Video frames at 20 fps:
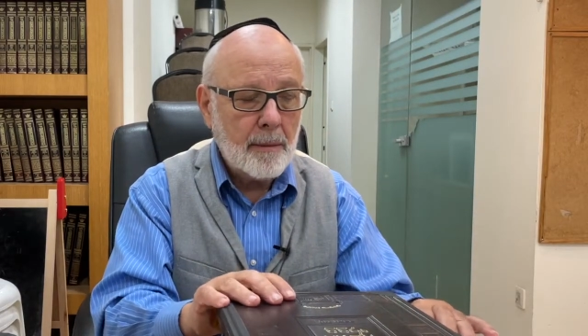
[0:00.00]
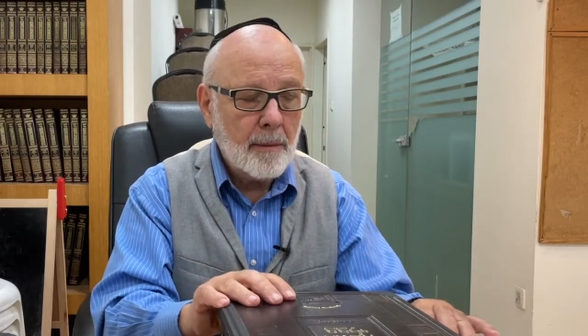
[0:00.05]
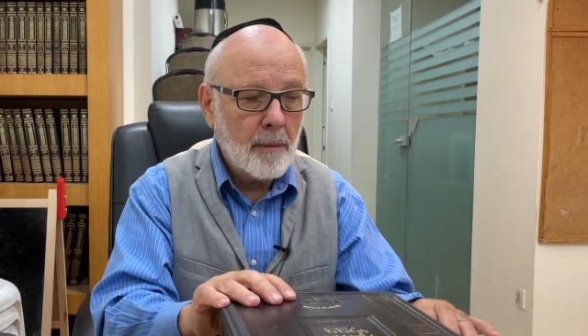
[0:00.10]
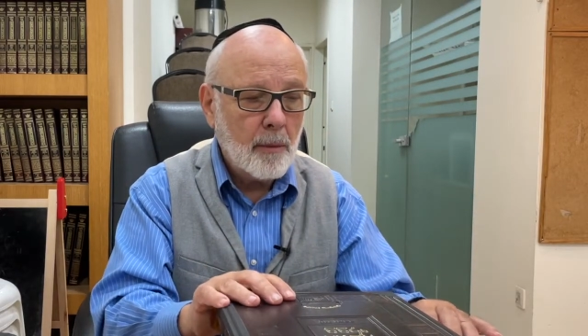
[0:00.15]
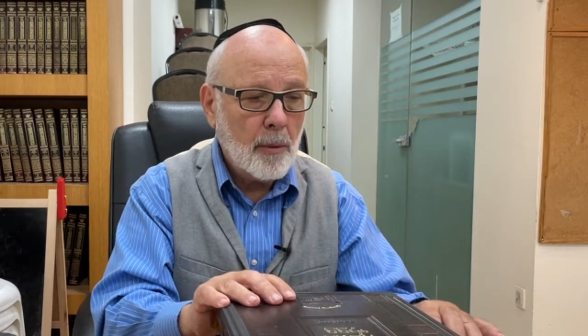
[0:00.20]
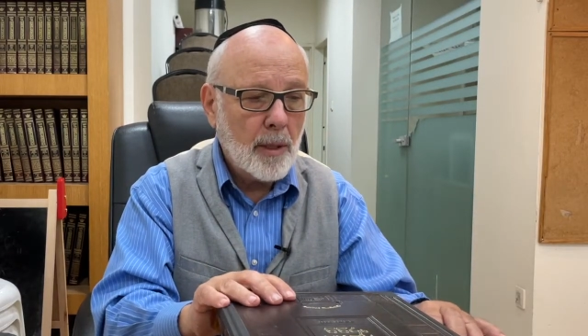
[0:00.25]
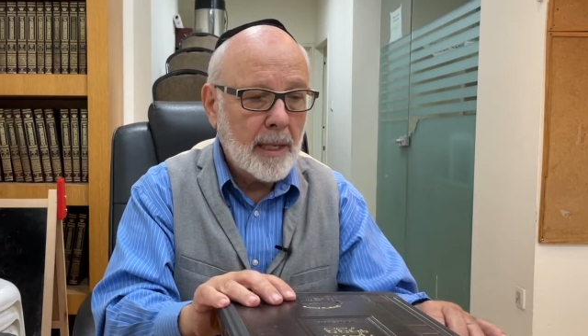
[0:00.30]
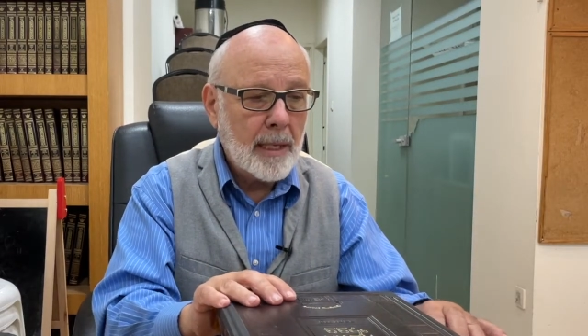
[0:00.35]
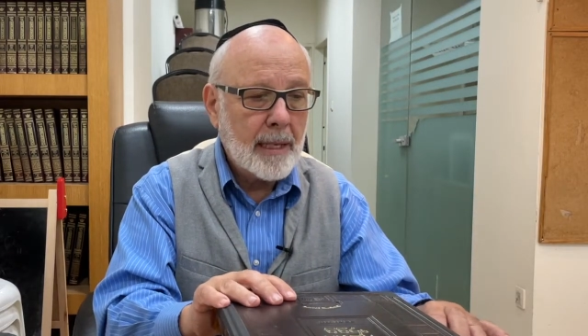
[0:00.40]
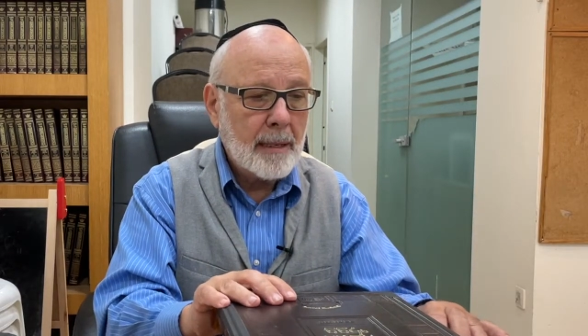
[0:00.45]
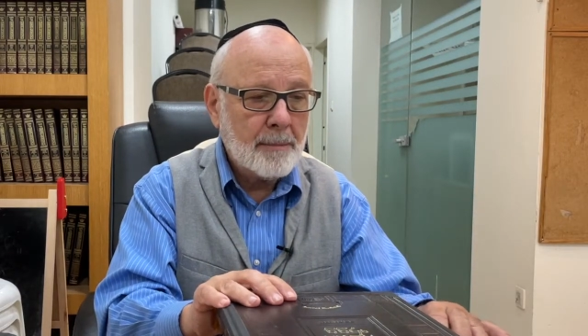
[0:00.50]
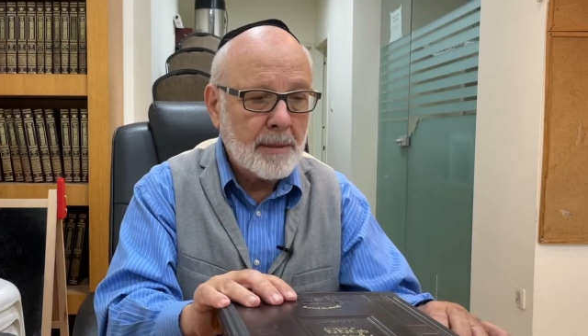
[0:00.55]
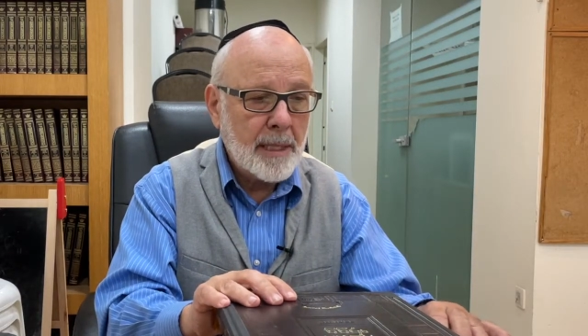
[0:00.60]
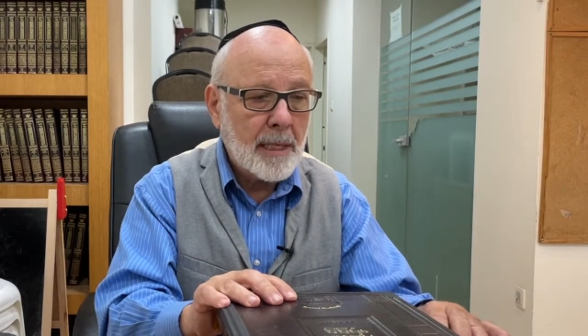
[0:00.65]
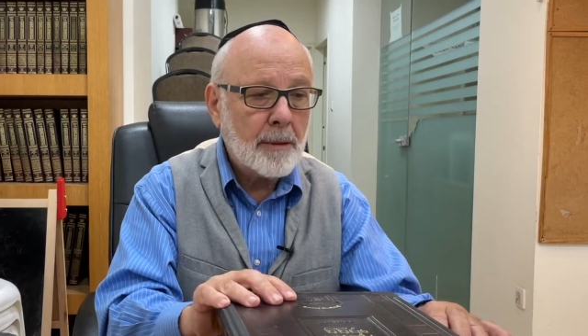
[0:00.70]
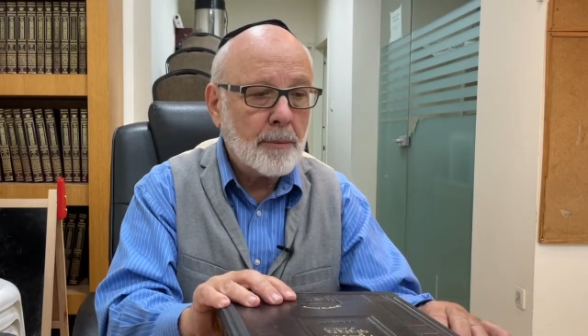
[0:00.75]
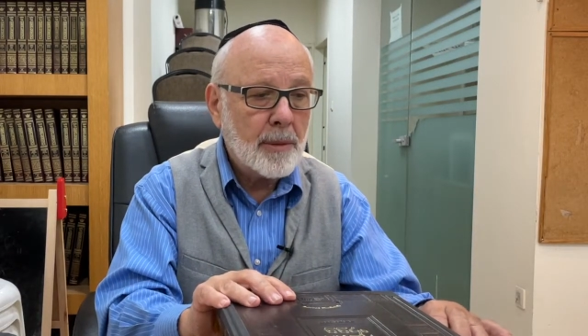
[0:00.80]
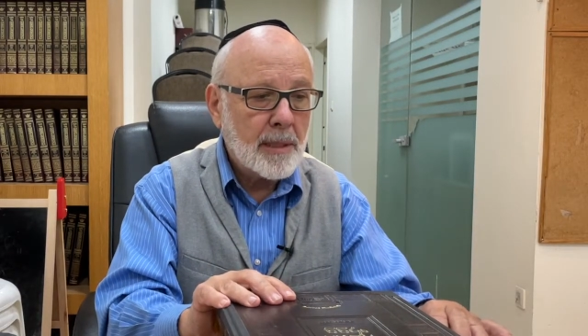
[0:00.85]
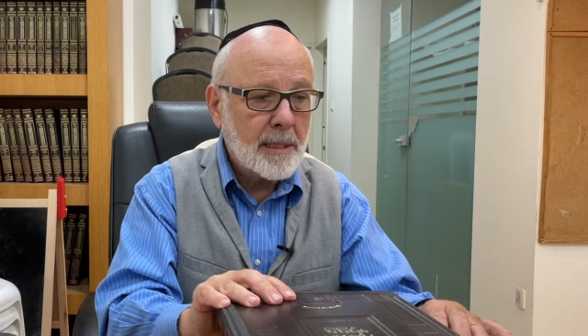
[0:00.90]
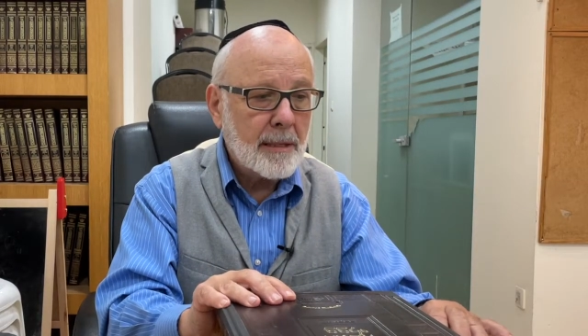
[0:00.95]
one comes
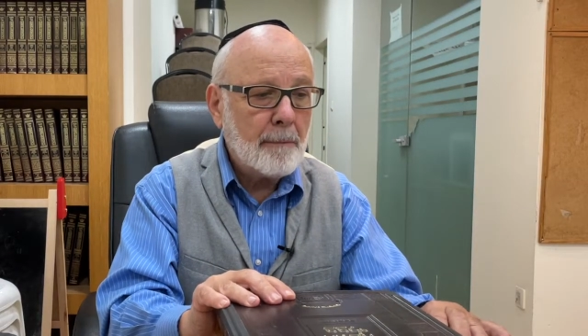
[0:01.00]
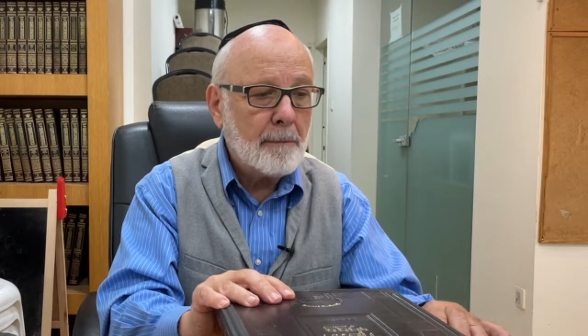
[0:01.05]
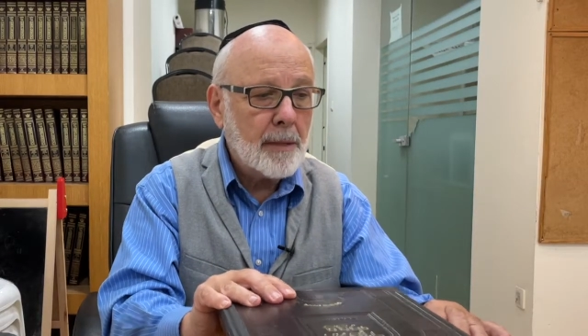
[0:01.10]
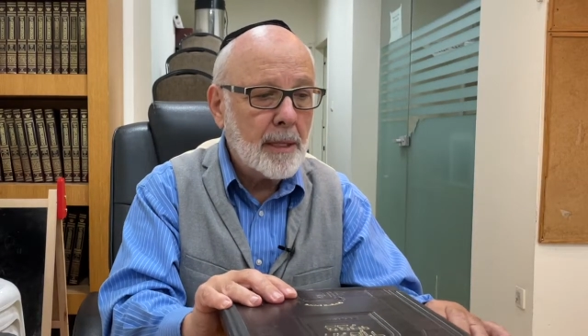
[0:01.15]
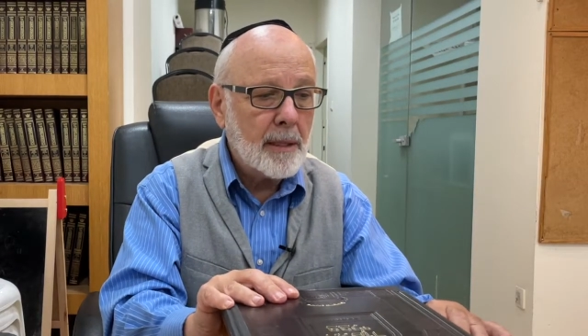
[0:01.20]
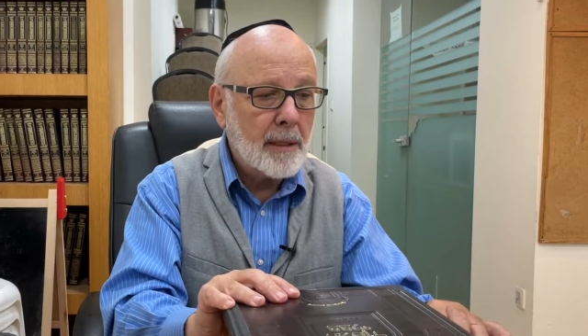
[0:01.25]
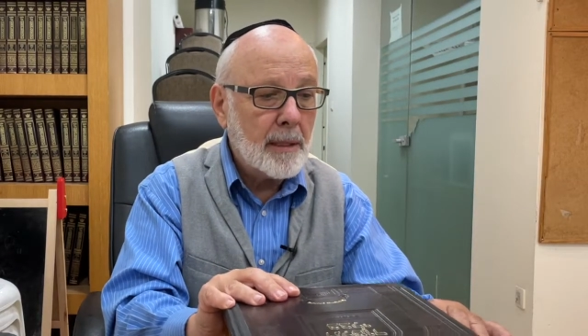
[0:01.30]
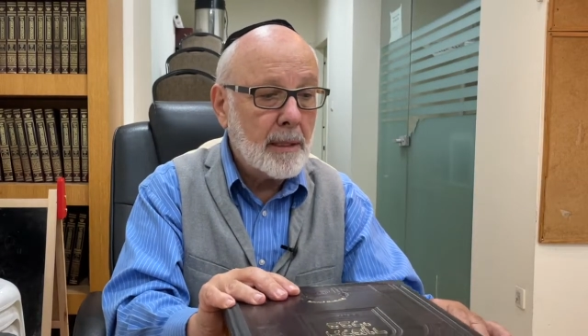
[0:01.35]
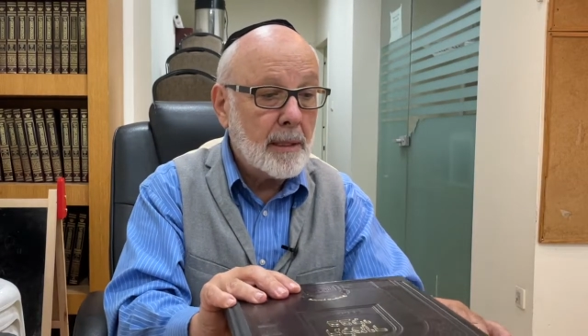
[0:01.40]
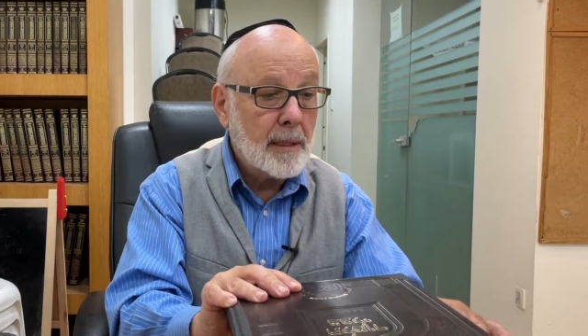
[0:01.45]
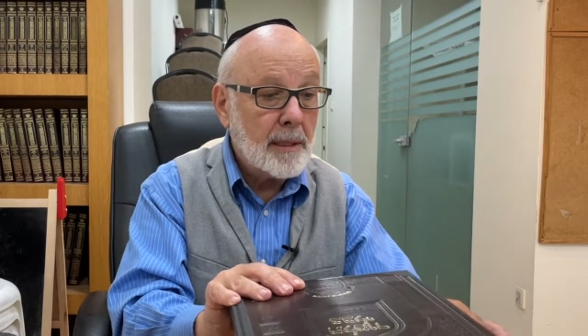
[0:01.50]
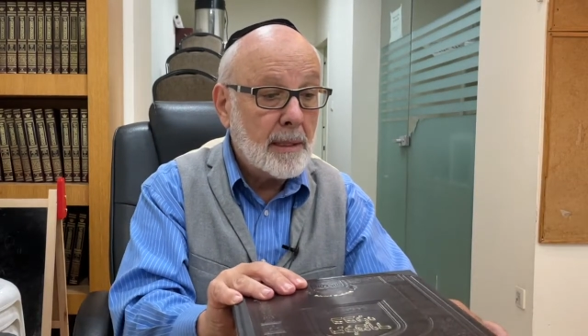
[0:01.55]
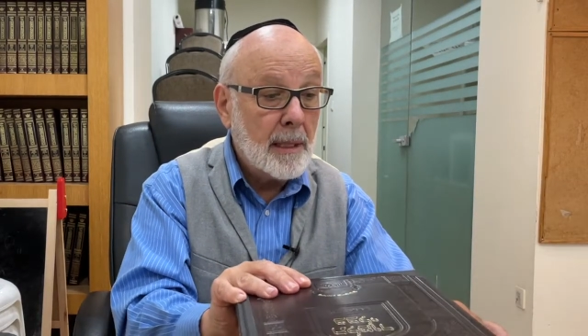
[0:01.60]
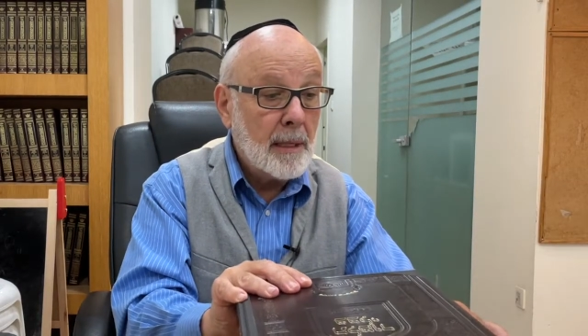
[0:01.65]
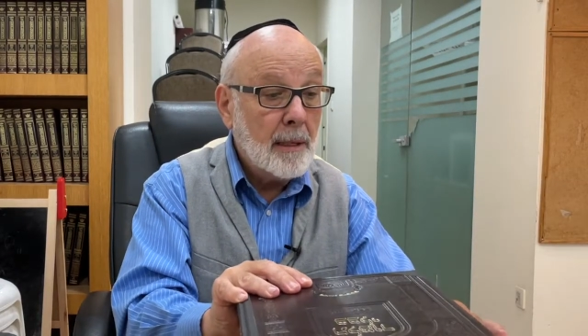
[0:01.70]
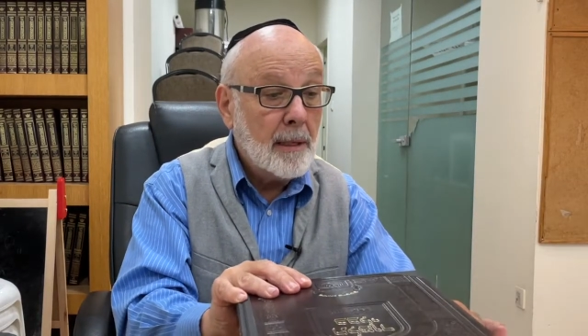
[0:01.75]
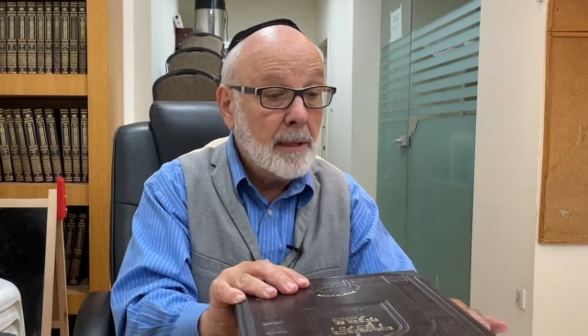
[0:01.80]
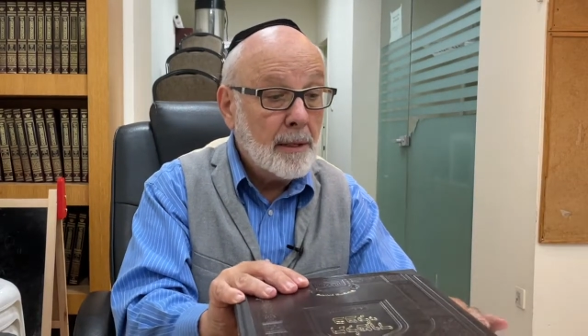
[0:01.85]
out with something that is